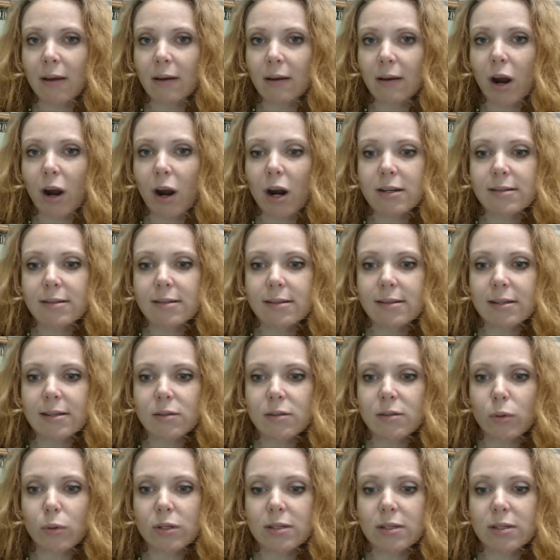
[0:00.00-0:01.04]
heart
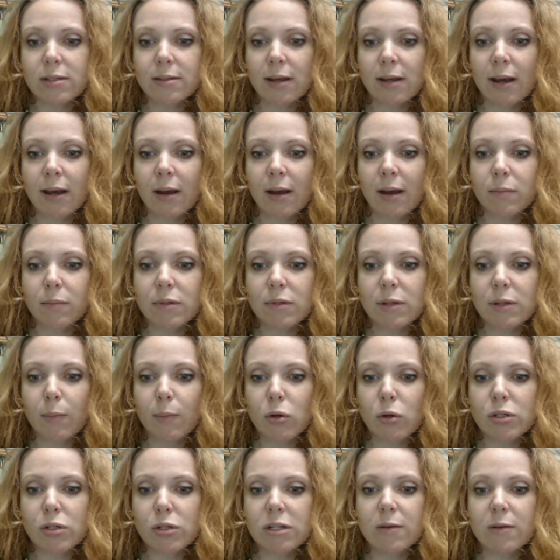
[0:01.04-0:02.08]
disease was
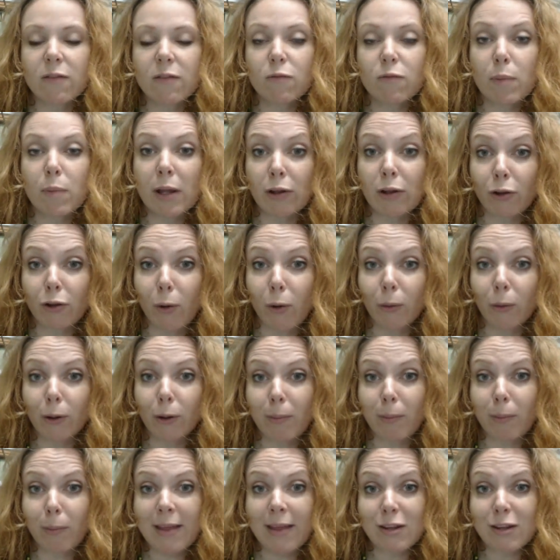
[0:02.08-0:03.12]
supposed to have been
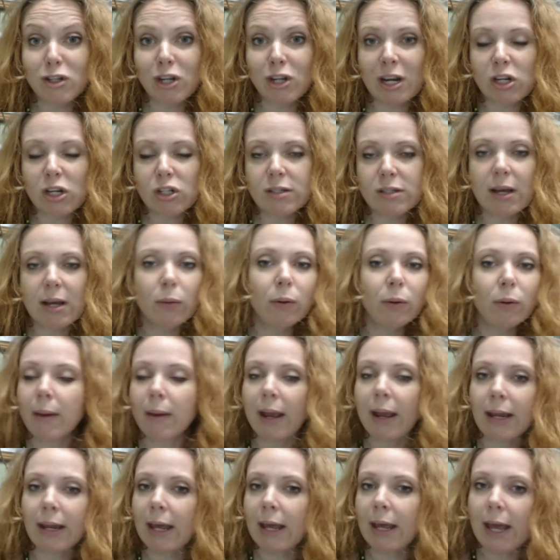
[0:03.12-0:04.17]
lowered by the changes that we
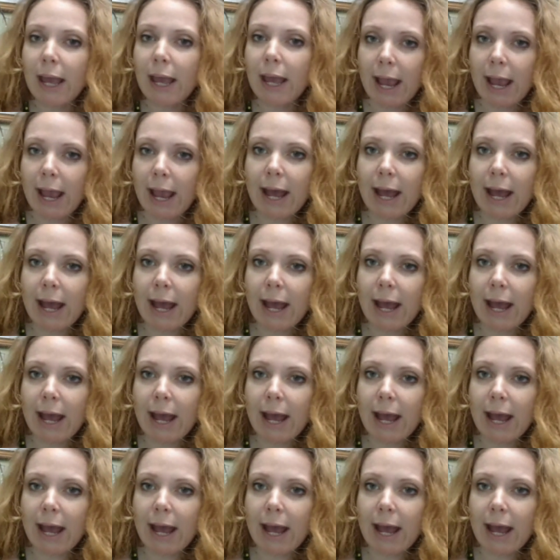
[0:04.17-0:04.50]
made. And